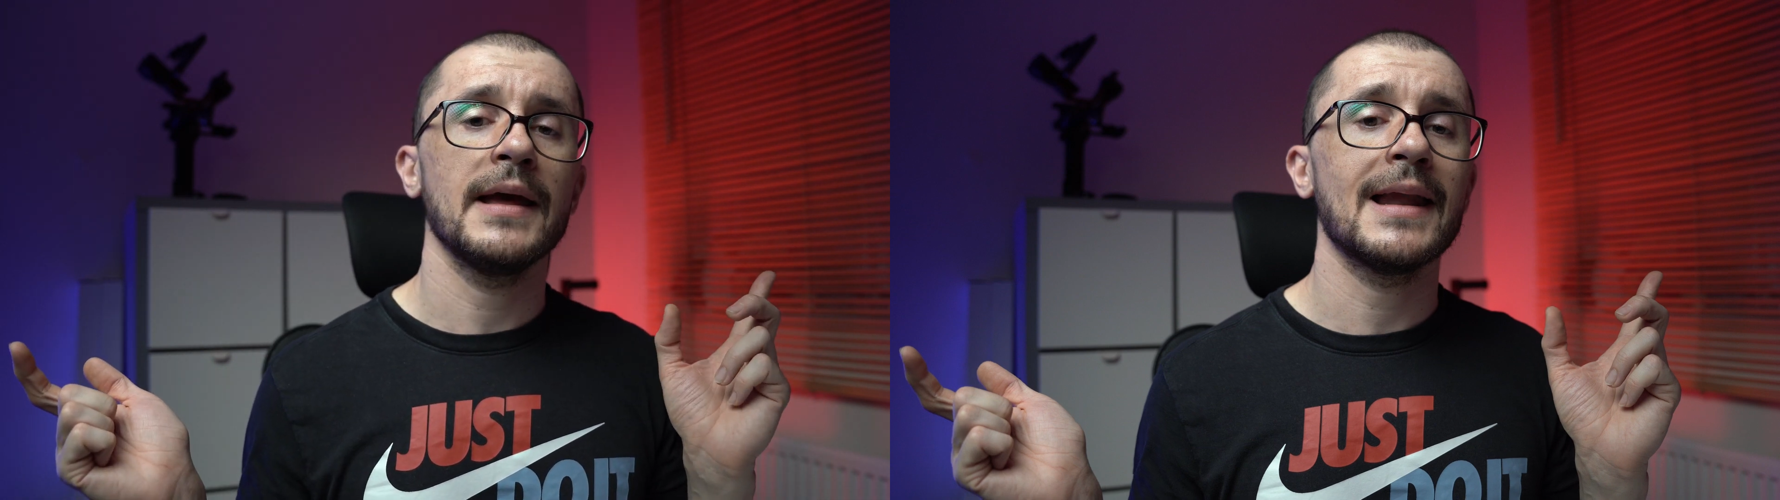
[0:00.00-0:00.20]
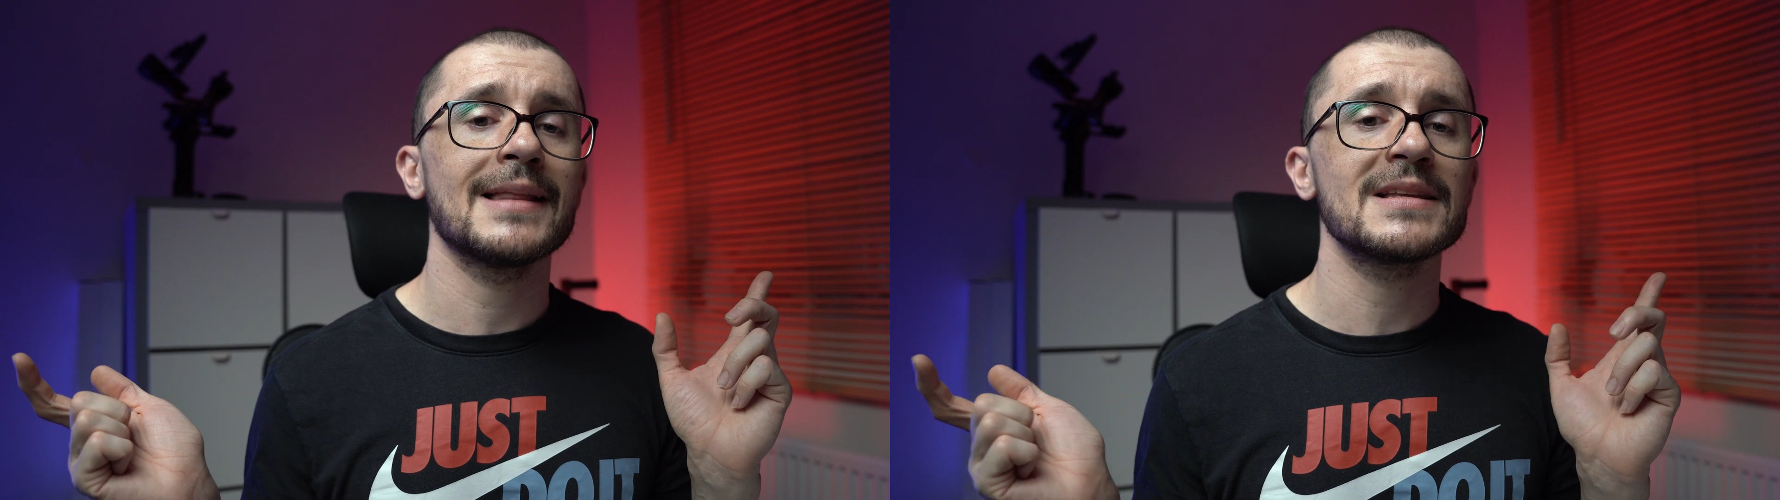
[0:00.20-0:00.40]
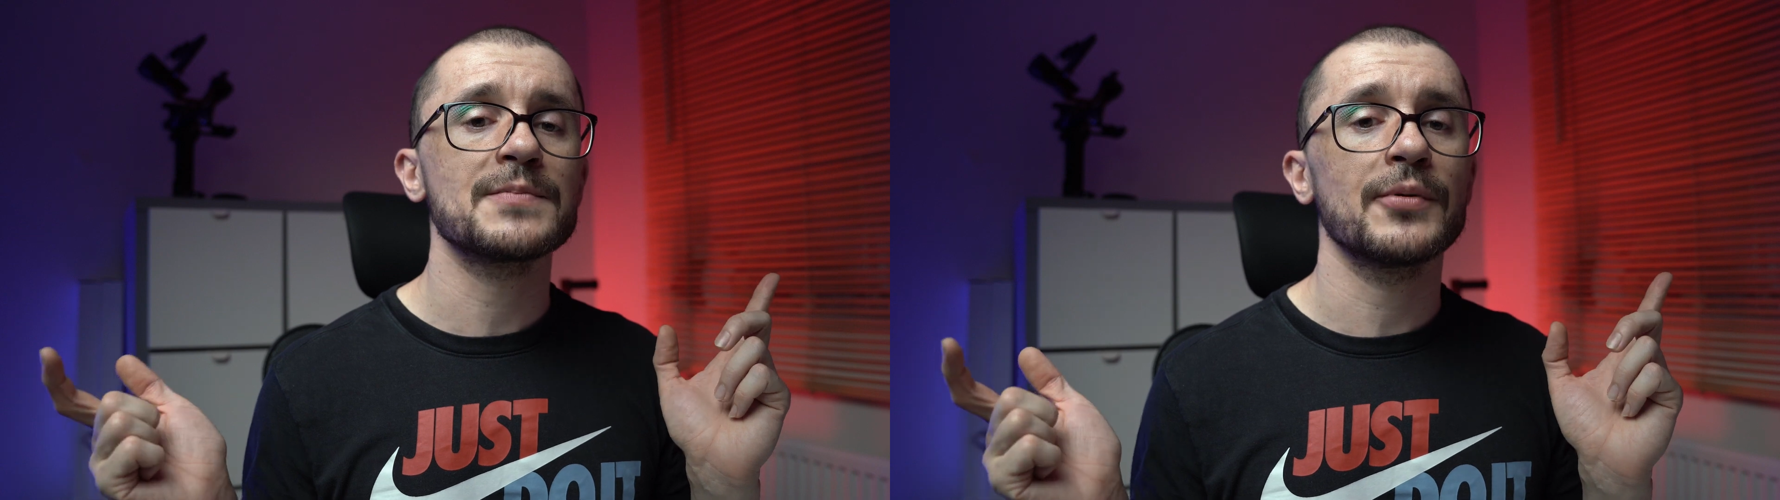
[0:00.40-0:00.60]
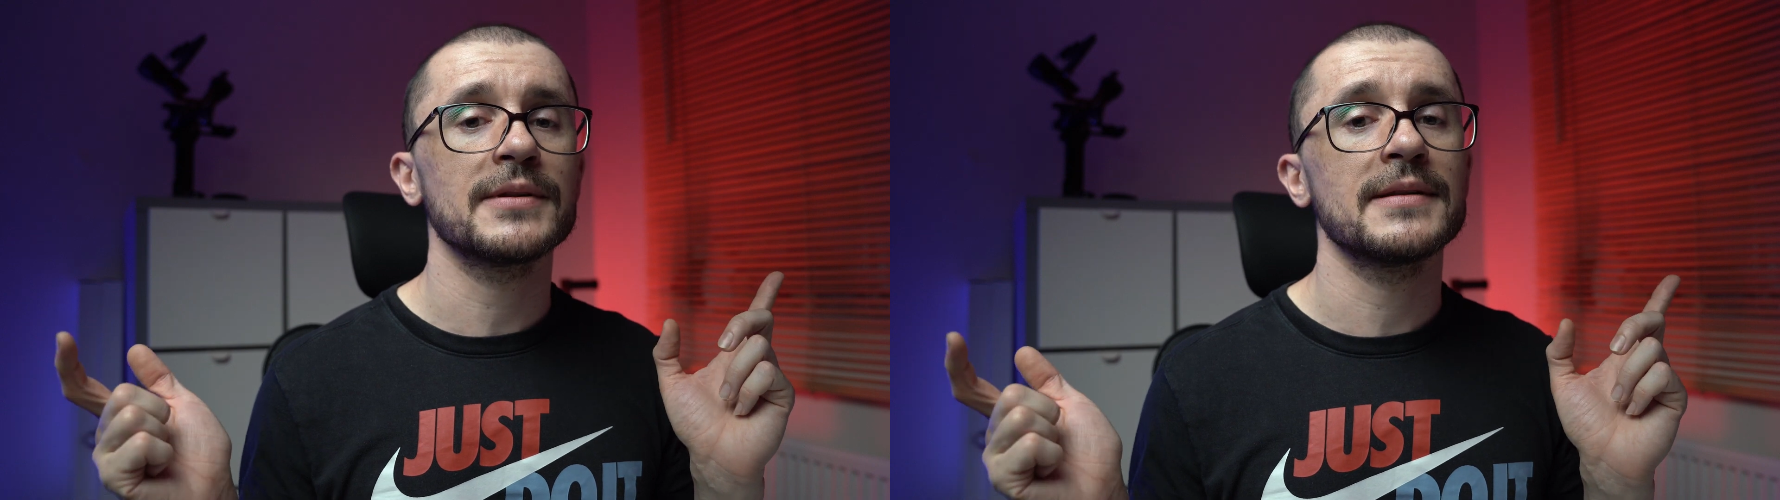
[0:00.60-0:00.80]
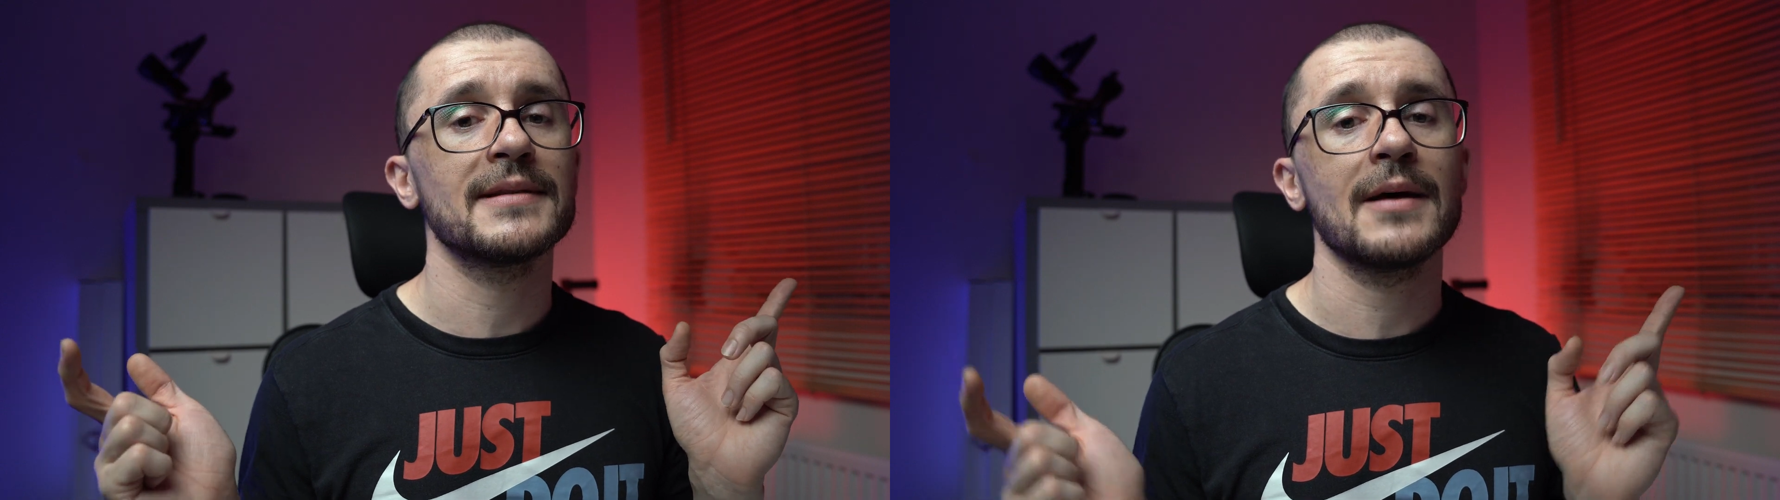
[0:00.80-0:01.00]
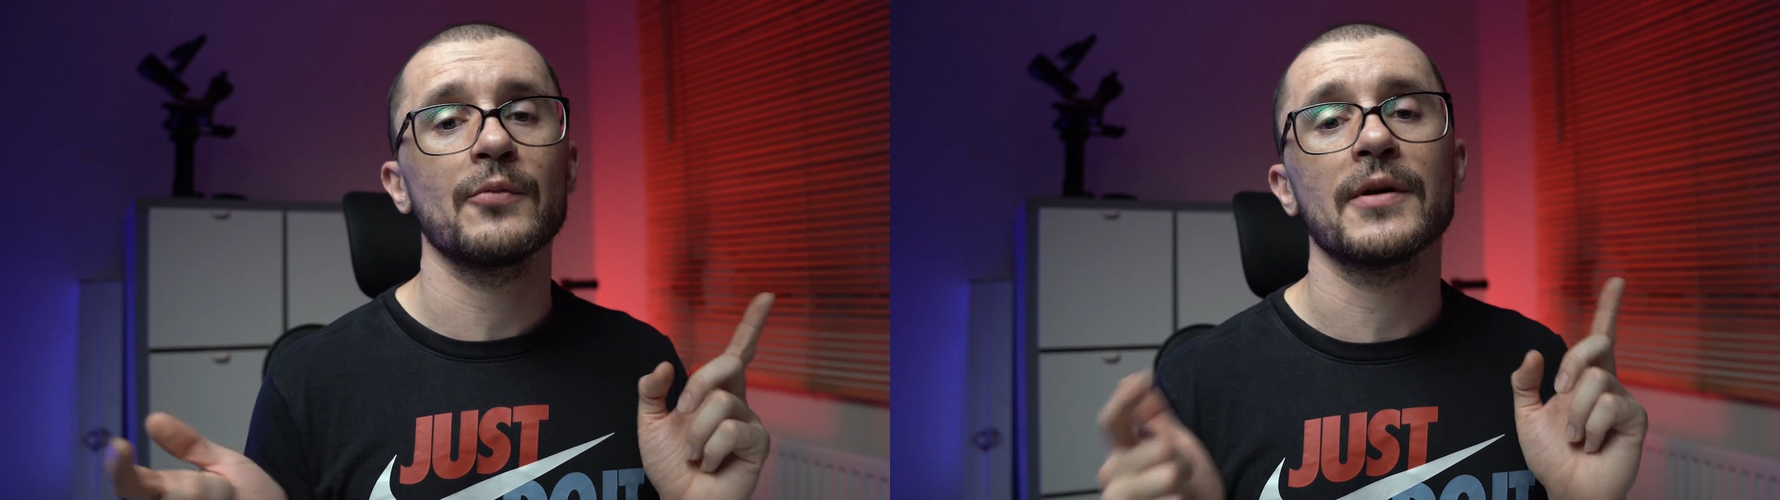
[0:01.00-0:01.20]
And at this point in time,